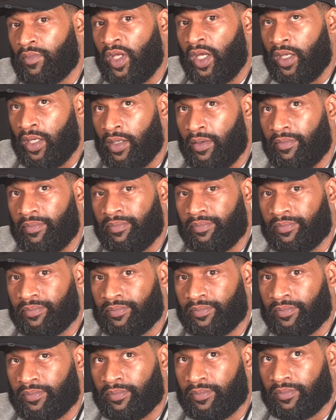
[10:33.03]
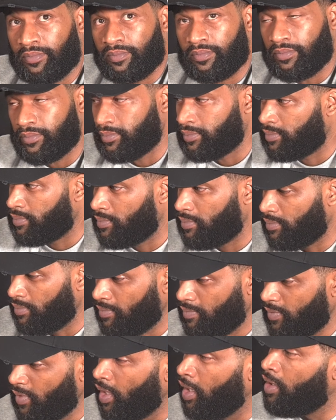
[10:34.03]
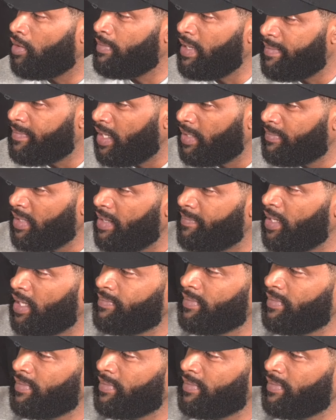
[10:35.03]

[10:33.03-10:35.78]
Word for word: Yeah, yeah. Yo, doggy. I need my, my, my, my,